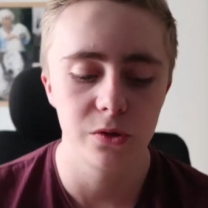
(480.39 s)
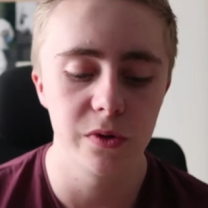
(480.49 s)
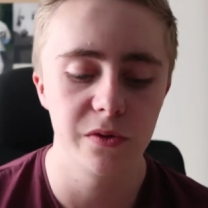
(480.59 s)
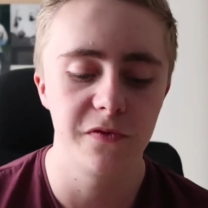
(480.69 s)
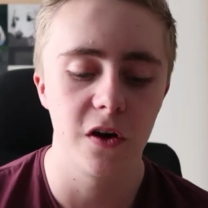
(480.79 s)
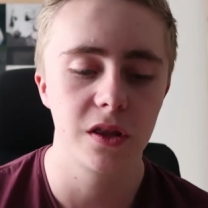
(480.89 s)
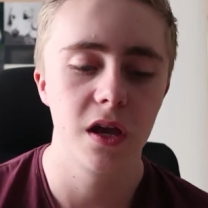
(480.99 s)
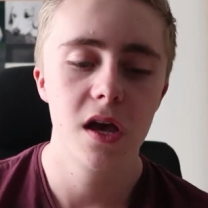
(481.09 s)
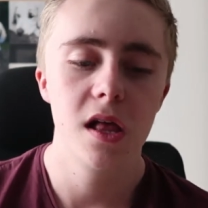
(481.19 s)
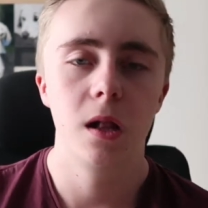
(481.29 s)
we thought,
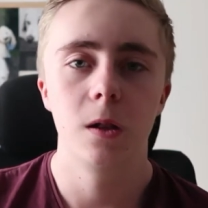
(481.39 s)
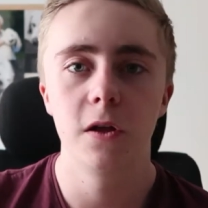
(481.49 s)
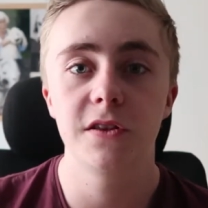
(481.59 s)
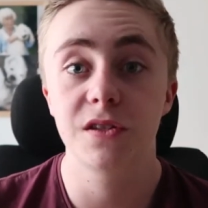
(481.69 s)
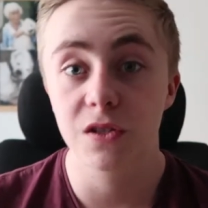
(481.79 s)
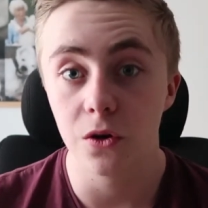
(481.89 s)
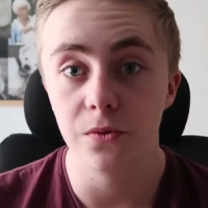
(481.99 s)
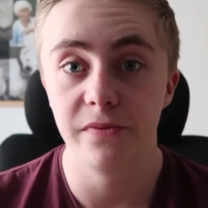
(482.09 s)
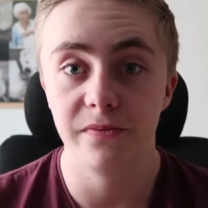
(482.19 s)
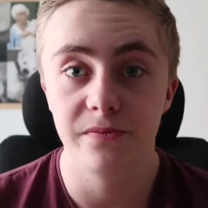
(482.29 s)
let's
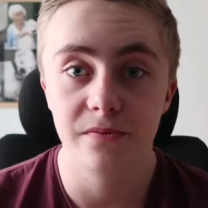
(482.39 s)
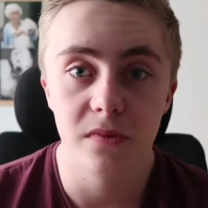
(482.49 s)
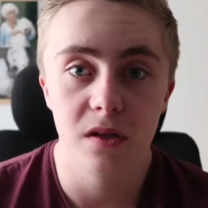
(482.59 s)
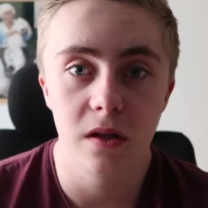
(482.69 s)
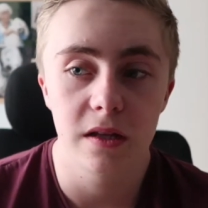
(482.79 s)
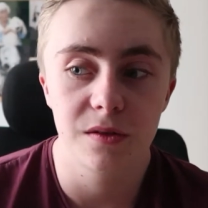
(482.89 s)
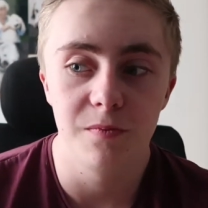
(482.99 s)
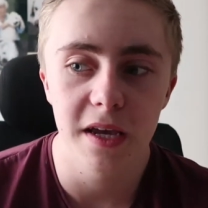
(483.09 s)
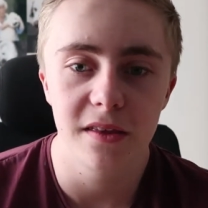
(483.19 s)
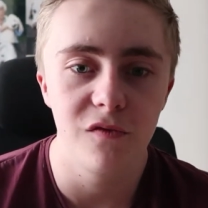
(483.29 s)

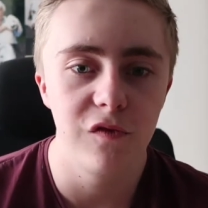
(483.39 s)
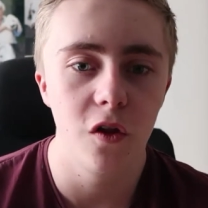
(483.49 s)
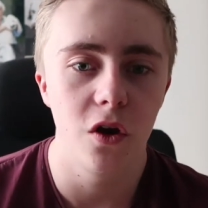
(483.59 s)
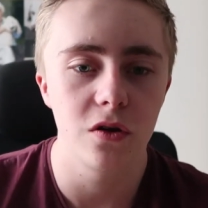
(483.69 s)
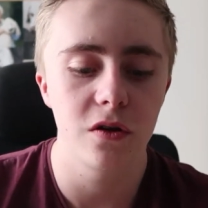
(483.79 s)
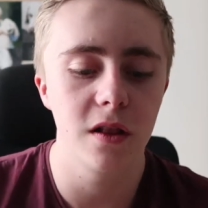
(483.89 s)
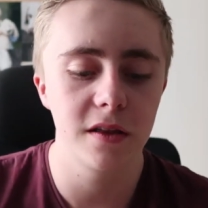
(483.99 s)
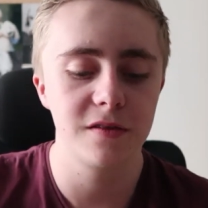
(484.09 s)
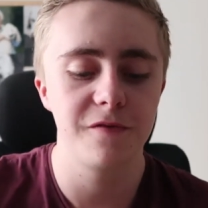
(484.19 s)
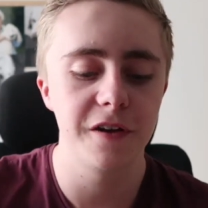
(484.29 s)
make the vlog,
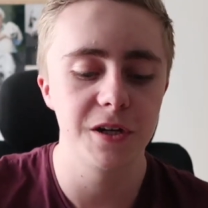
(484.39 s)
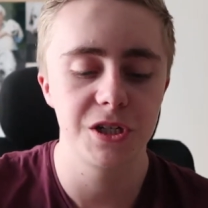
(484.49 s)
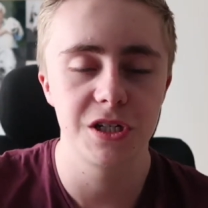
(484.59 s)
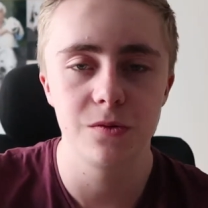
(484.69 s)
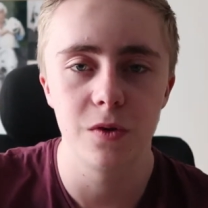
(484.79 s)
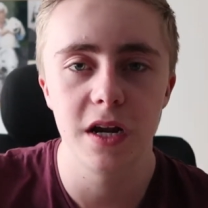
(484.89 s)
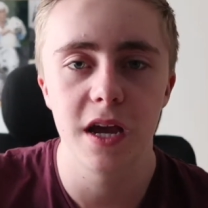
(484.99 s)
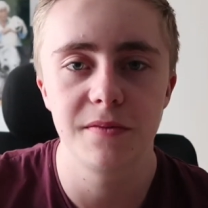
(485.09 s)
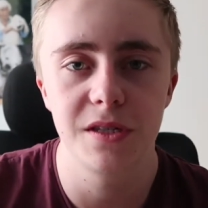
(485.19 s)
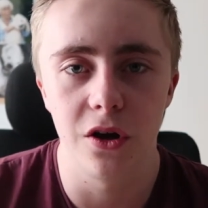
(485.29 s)
let's finish what he
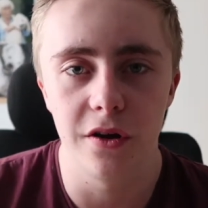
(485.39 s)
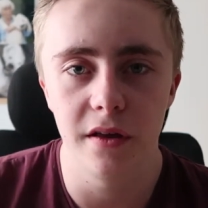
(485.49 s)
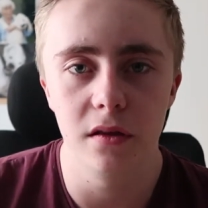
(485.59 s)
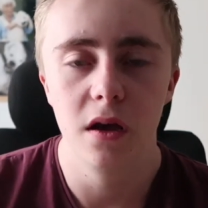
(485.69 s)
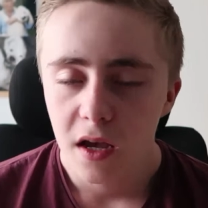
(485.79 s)
have started.